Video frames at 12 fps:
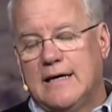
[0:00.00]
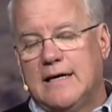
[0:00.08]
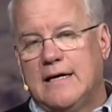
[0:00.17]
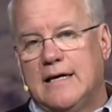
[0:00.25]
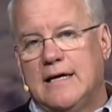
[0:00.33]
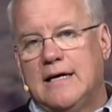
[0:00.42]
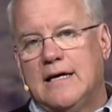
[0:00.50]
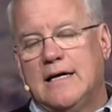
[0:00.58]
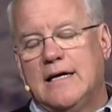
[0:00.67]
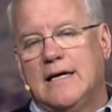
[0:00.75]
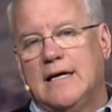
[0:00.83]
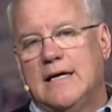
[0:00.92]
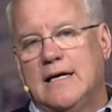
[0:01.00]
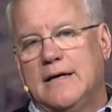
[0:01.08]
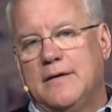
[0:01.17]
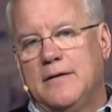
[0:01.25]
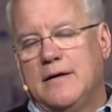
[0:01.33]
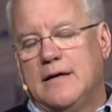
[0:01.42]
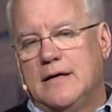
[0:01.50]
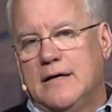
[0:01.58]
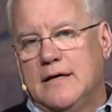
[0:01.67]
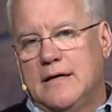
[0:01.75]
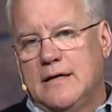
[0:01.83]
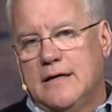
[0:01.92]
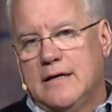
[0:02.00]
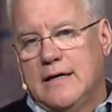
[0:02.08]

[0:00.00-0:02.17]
Nothing is said.